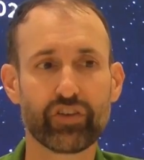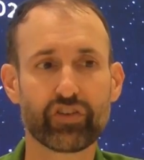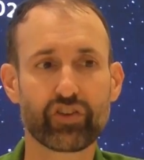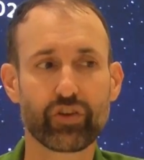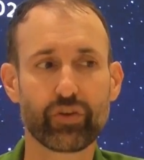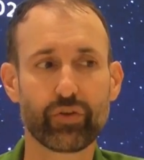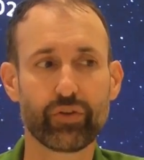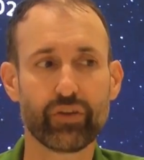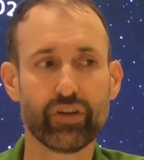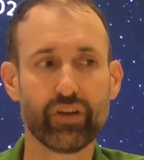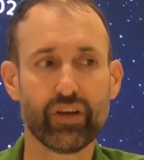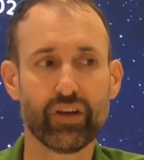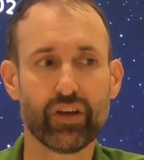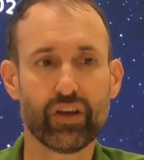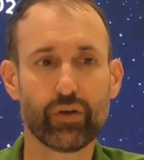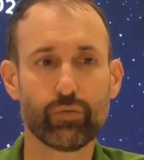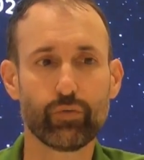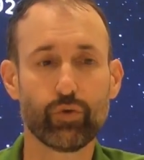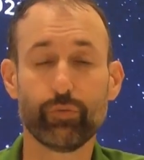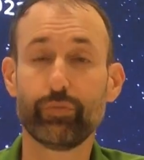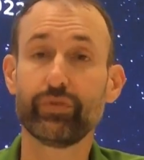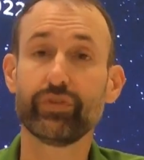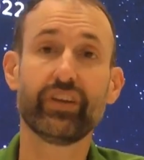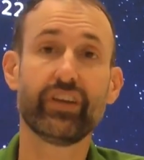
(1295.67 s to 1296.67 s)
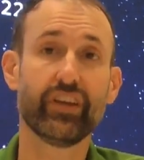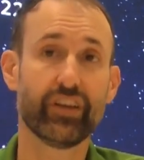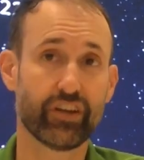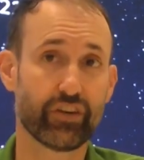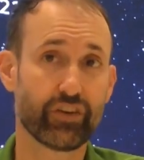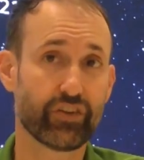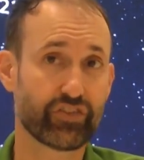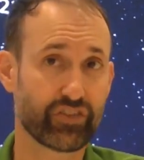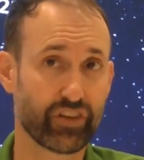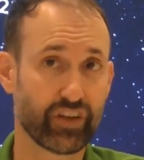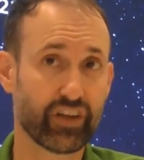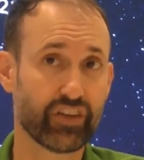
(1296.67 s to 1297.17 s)
So we'll begin
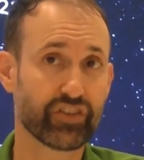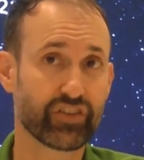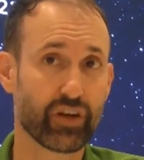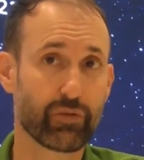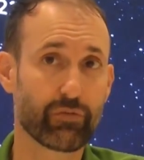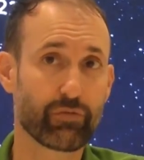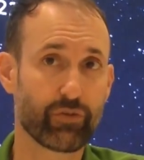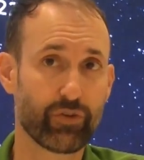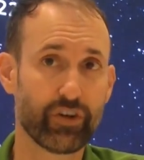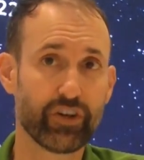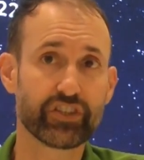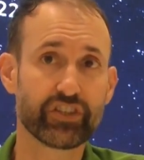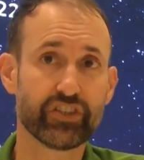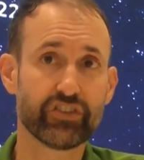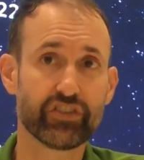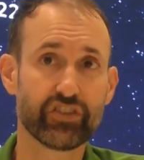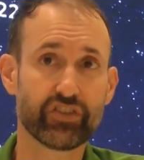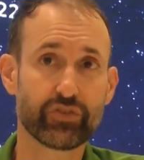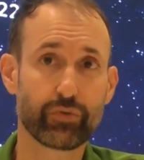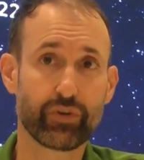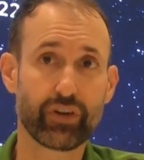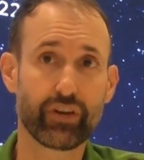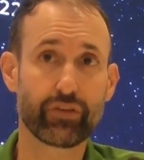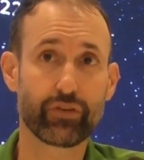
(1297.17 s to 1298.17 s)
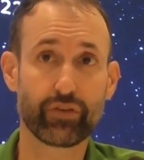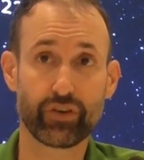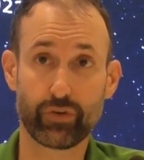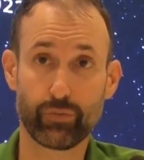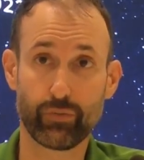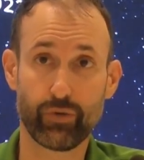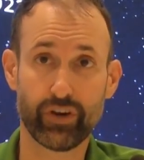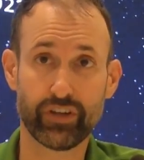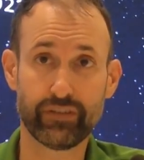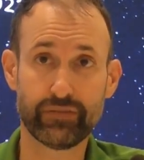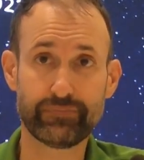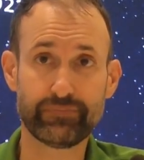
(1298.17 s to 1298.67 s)
our science operations in
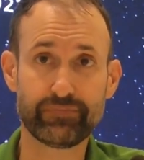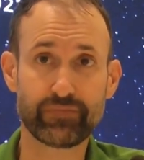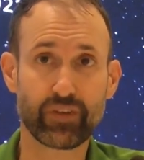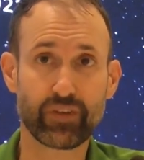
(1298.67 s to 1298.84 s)
2031,